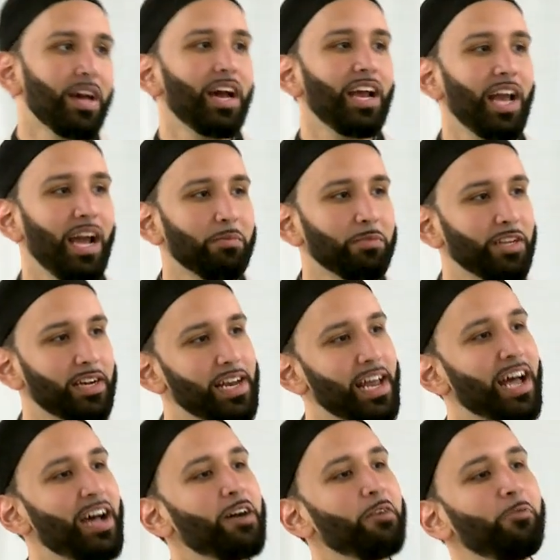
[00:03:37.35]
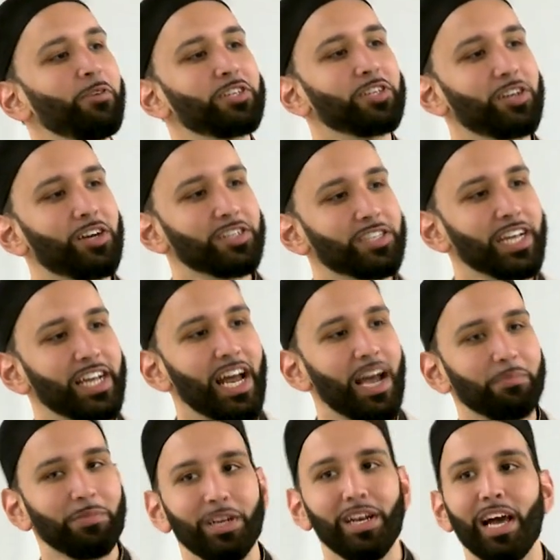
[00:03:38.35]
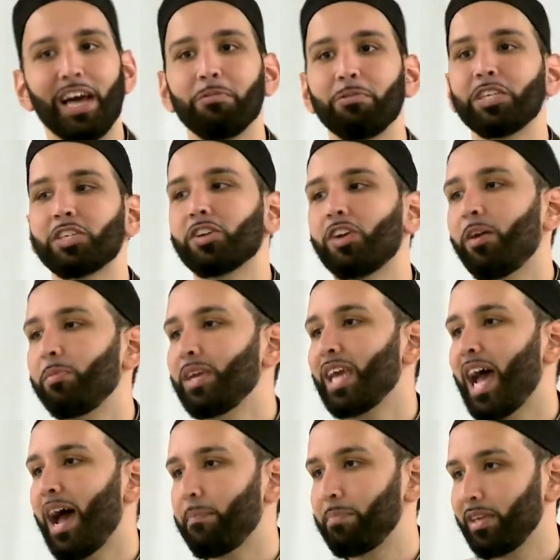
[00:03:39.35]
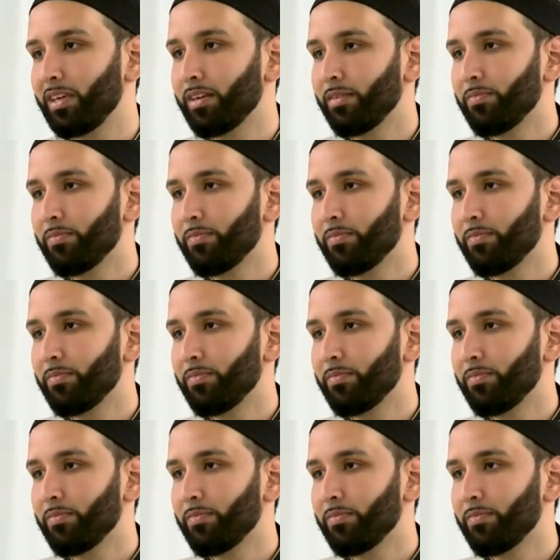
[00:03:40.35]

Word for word: Alhamdulillah, we should all say Alhamdulillah and we should all be happy.